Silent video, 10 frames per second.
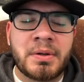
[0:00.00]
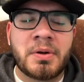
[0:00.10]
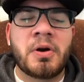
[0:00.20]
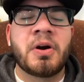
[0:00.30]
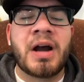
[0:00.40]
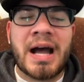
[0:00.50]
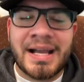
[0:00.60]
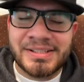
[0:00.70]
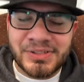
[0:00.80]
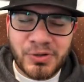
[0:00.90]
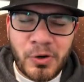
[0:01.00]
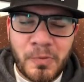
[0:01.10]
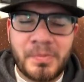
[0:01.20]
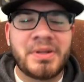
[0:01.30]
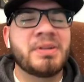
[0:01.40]
Our eyes are
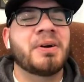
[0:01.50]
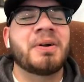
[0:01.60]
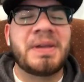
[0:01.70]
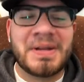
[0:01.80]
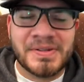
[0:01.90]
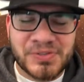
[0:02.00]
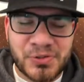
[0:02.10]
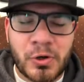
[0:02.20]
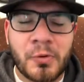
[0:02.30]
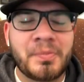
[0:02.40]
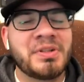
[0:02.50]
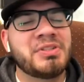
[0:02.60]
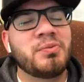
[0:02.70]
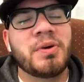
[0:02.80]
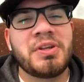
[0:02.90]
open, our ears are open
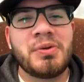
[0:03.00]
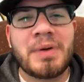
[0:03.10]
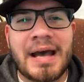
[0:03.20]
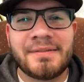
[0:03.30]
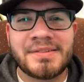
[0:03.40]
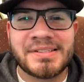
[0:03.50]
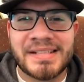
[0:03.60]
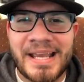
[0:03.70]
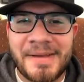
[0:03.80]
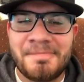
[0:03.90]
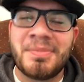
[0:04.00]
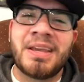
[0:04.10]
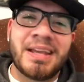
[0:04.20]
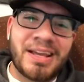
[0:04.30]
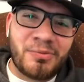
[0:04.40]
to what you have to say
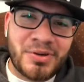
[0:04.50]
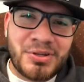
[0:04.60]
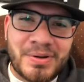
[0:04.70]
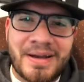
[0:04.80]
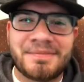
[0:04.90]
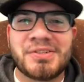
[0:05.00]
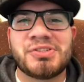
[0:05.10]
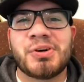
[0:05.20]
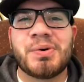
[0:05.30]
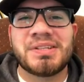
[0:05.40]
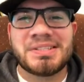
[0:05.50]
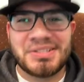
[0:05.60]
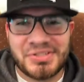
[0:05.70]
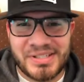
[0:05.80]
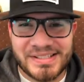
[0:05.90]
and what you have to show us. In
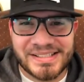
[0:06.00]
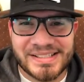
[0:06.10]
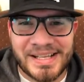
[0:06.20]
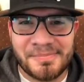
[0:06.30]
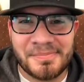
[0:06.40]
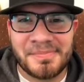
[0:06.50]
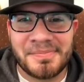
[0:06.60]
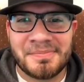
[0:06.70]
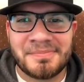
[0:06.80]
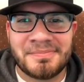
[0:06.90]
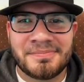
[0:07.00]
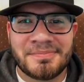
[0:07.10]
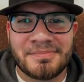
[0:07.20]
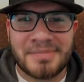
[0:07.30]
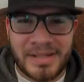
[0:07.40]
Jesus' name,
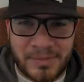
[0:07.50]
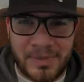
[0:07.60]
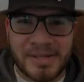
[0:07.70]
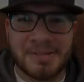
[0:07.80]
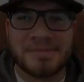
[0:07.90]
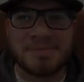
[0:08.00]
amen.